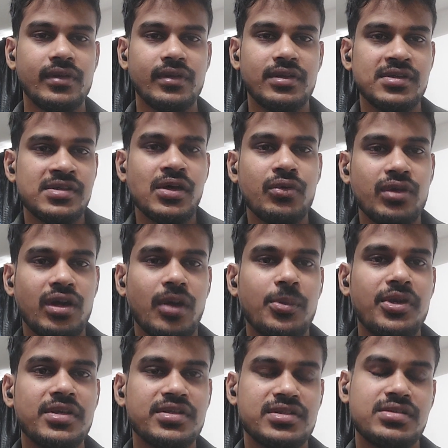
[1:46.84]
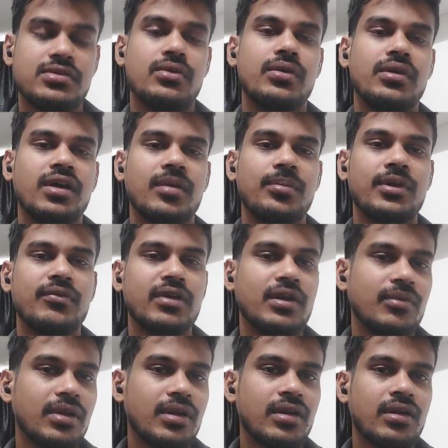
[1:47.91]
this is how the communication is going to happen.
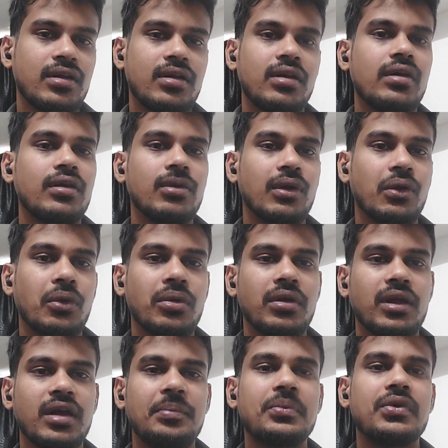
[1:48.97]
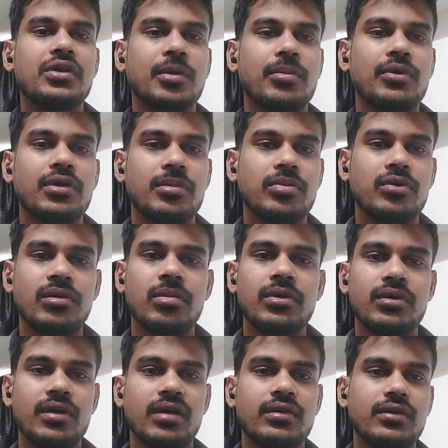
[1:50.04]
Whenever you are going to type
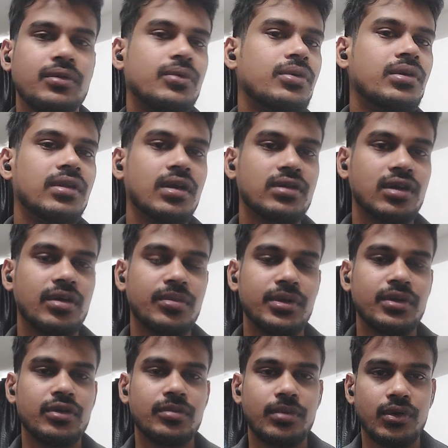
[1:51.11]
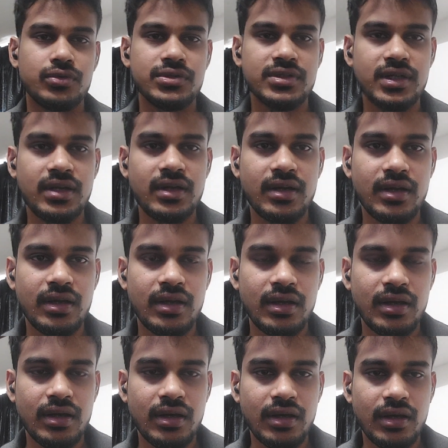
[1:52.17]
www.google.com in your browser,
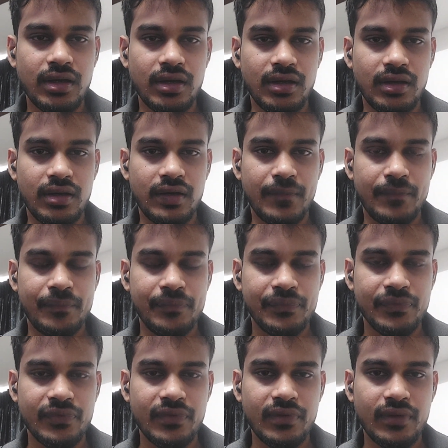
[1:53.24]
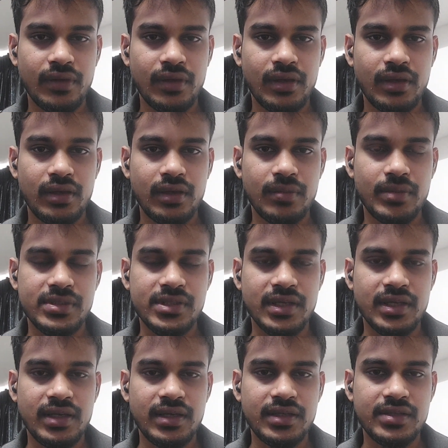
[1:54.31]
um,
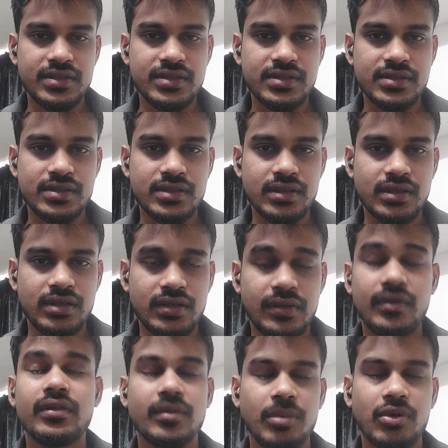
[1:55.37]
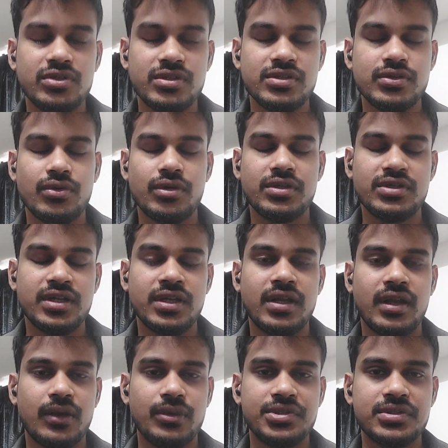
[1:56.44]
basically it's the browser is going to send a
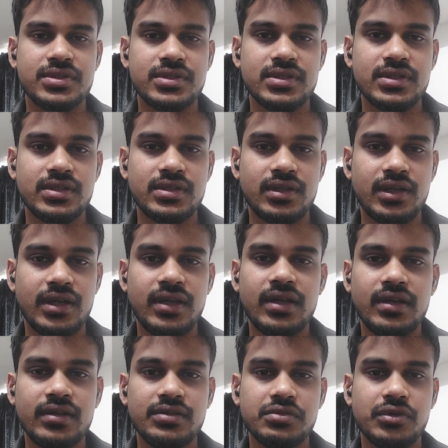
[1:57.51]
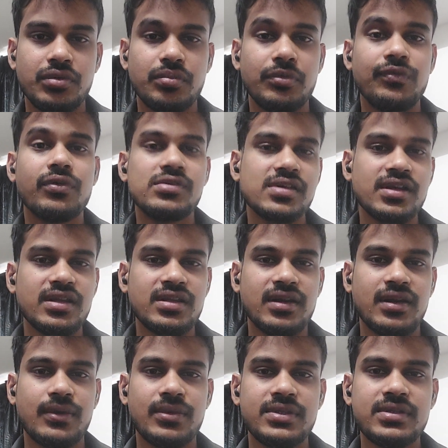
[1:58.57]
request, right? So before sending the
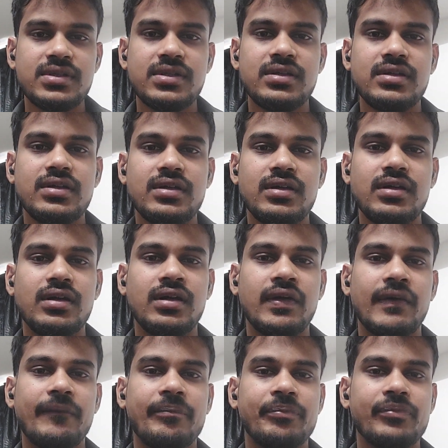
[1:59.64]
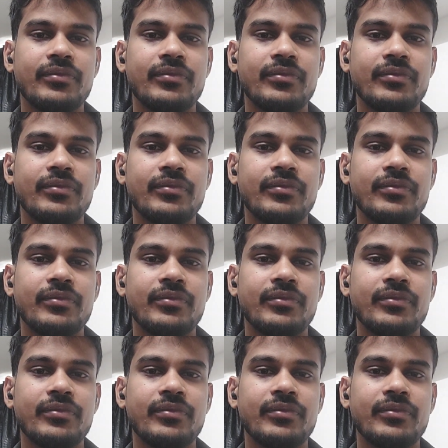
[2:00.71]
request, the